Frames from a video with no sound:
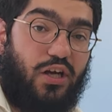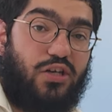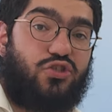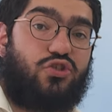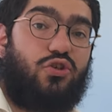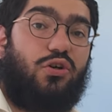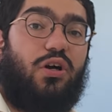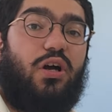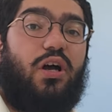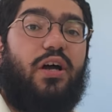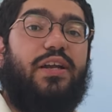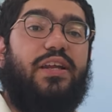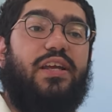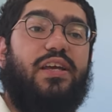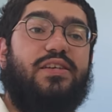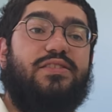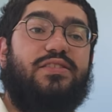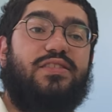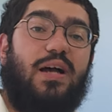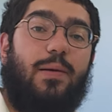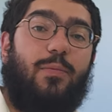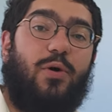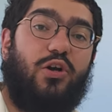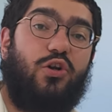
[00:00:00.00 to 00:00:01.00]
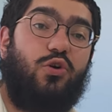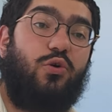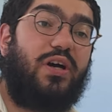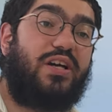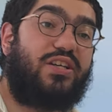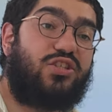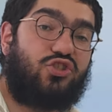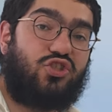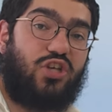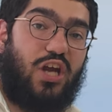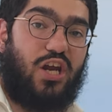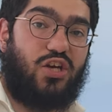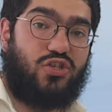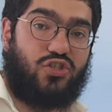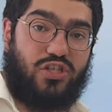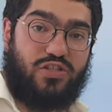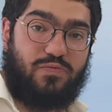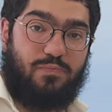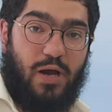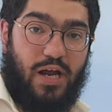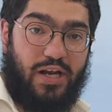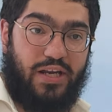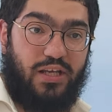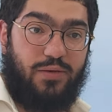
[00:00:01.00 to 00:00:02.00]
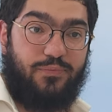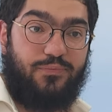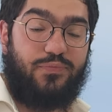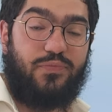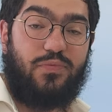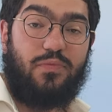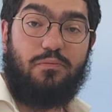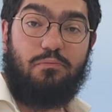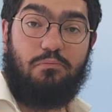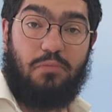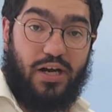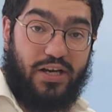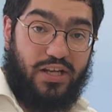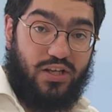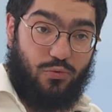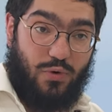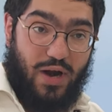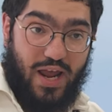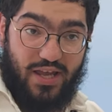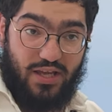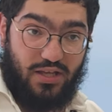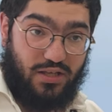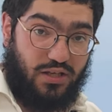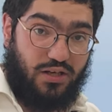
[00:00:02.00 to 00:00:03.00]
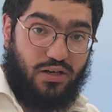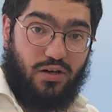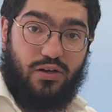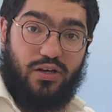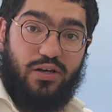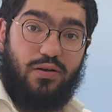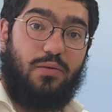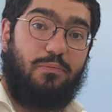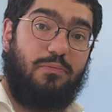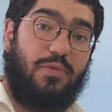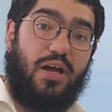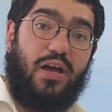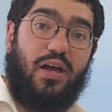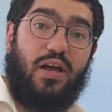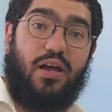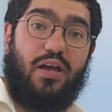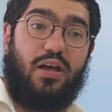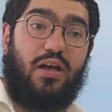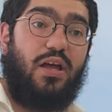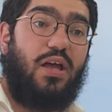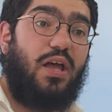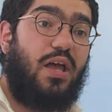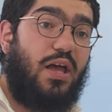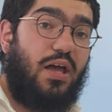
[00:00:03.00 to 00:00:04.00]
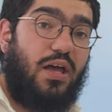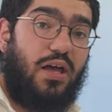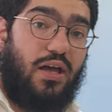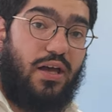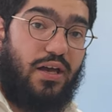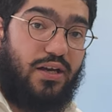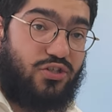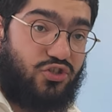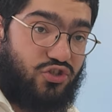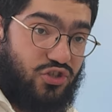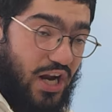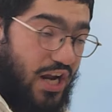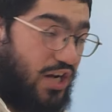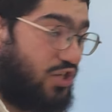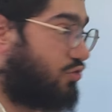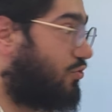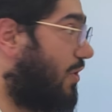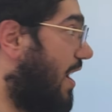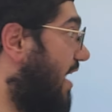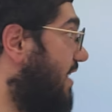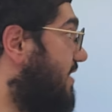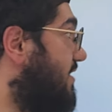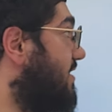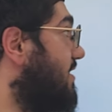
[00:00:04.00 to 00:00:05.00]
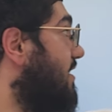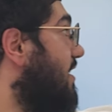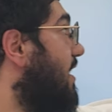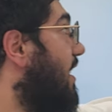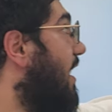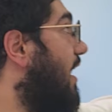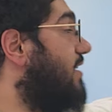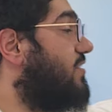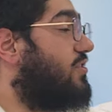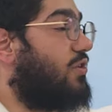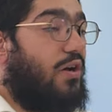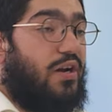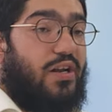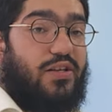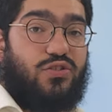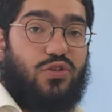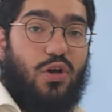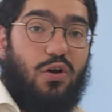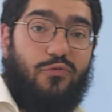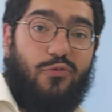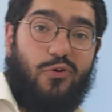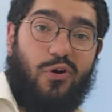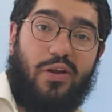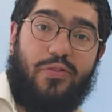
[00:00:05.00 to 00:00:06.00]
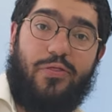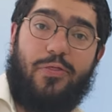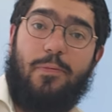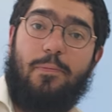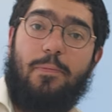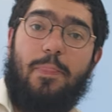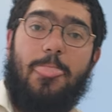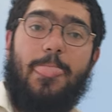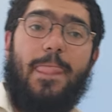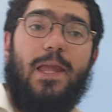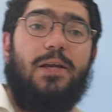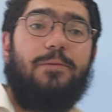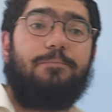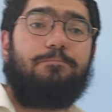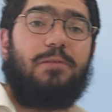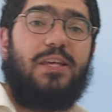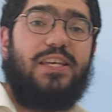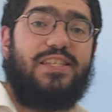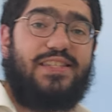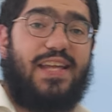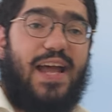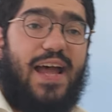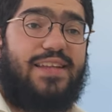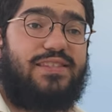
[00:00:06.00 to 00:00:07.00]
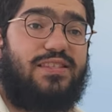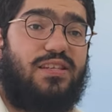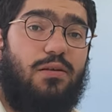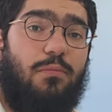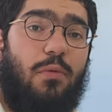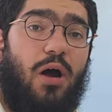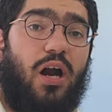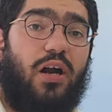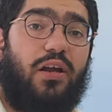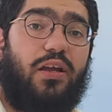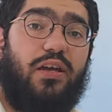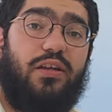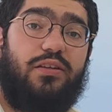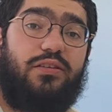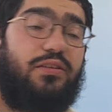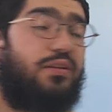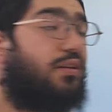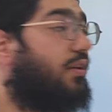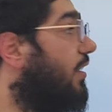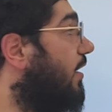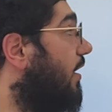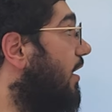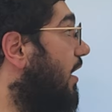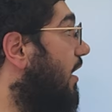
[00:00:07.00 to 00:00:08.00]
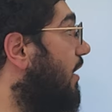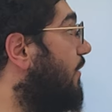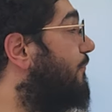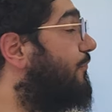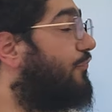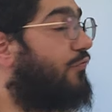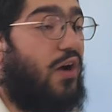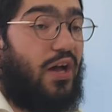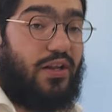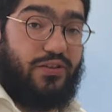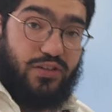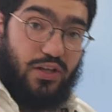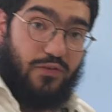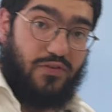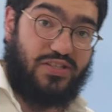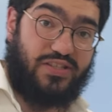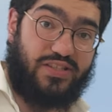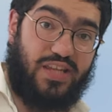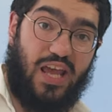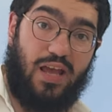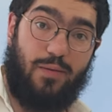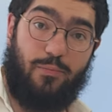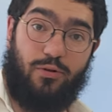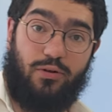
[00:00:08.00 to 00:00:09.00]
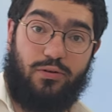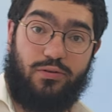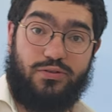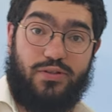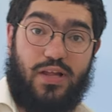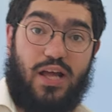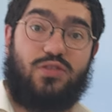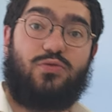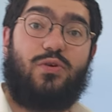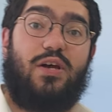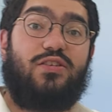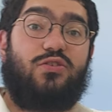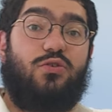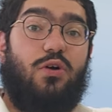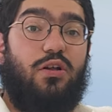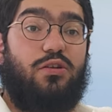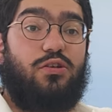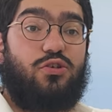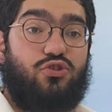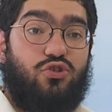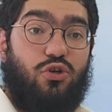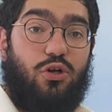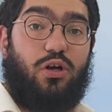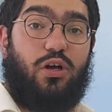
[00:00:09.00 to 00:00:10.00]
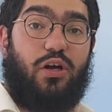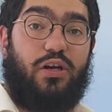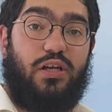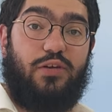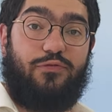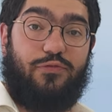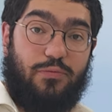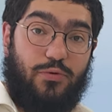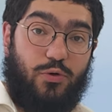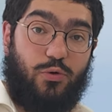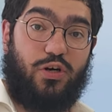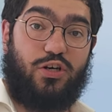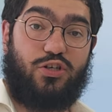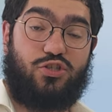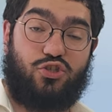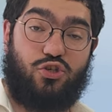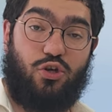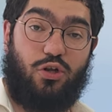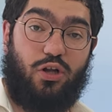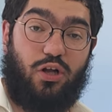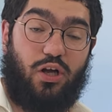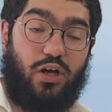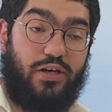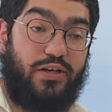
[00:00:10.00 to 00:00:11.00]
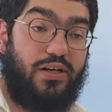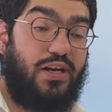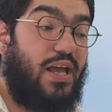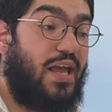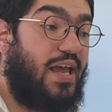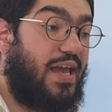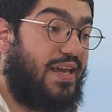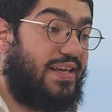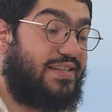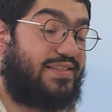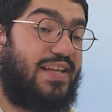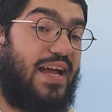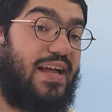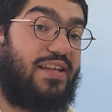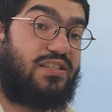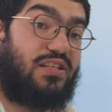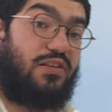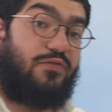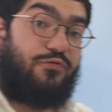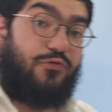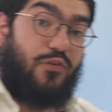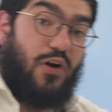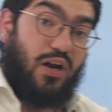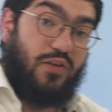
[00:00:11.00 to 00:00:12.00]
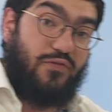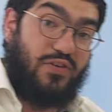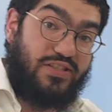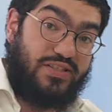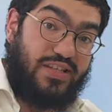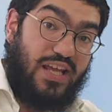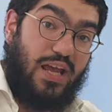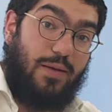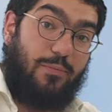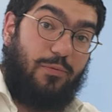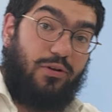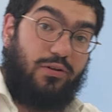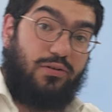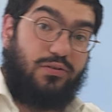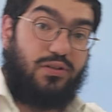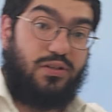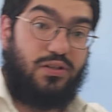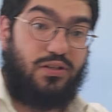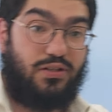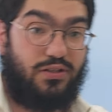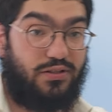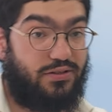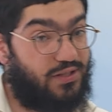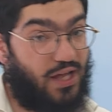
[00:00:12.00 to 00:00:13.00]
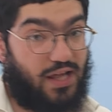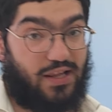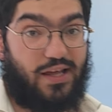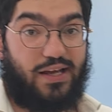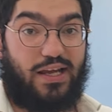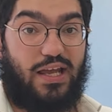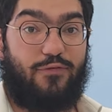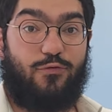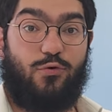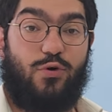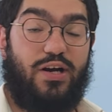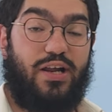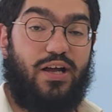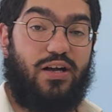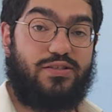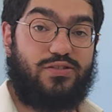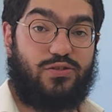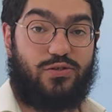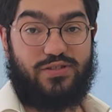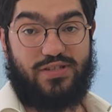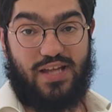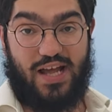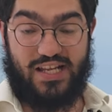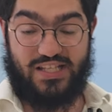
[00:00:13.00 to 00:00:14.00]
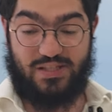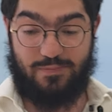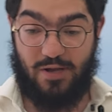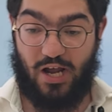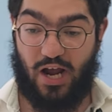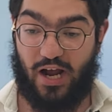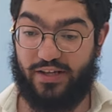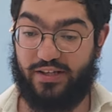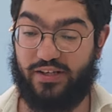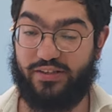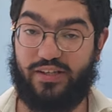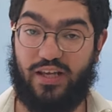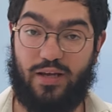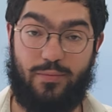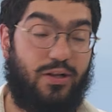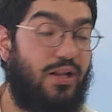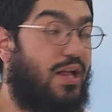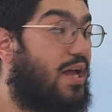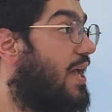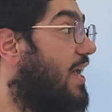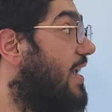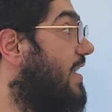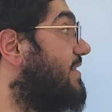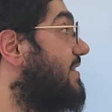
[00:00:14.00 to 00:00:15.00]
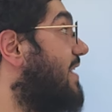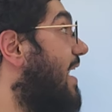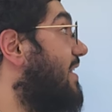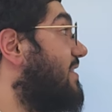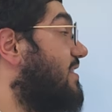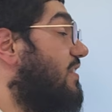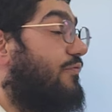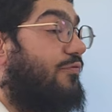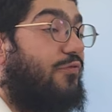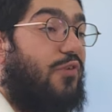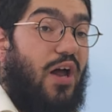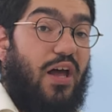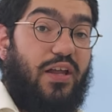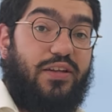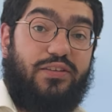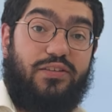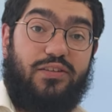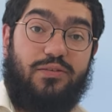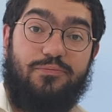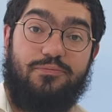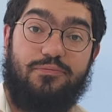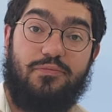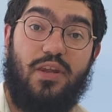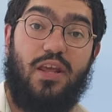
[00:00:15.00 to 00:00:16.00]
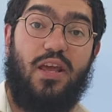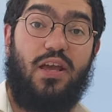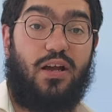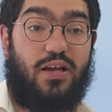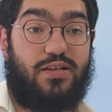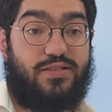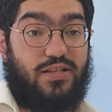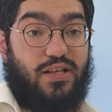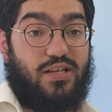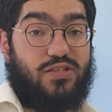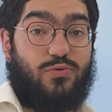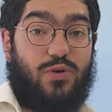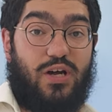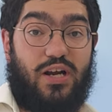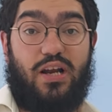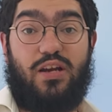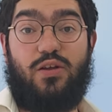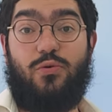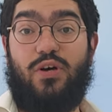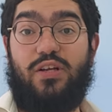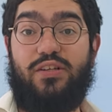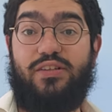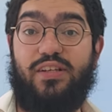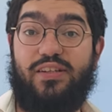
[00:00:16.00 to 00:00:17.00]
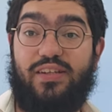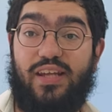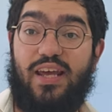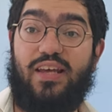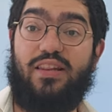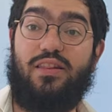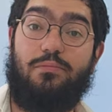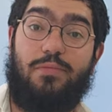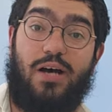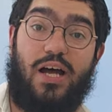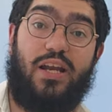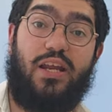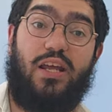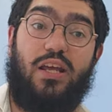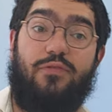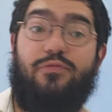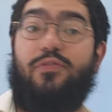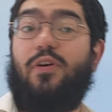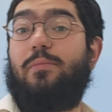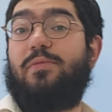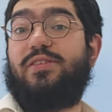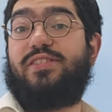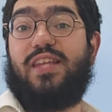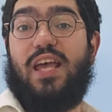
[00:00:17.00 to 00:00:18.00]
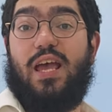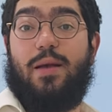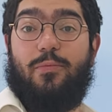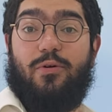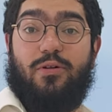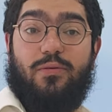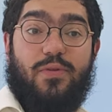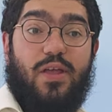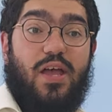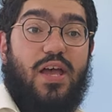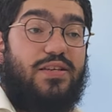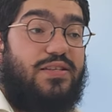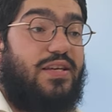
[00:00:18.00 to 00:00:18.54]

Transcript: A shulchani is someone who exchanges money rate, exchange rates, and so on and so forth. He stands in the market in front of his table. That's why he's called a shulchani, from the word shulchan. He stands in front of his table, not like everyone else who stands behind their table. He stands in front, because he doesn't want anyone to take the money from his table.